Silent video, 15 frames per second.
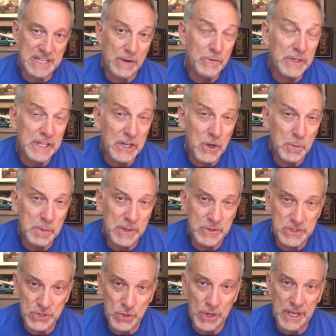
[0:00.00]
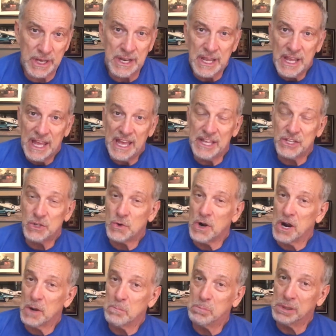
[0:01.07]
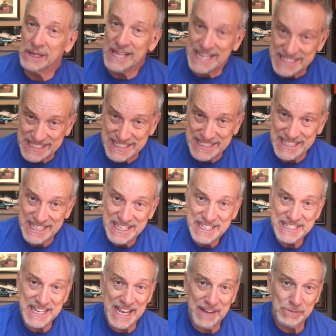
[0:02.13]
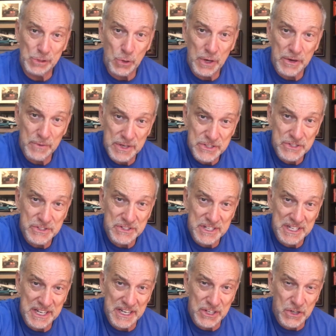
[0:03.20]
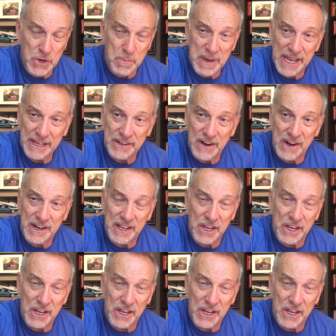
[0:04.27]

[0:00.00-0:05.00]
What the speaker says: I really hope you enjoy it, and you are blessed to have Lori Richardson in your backyard.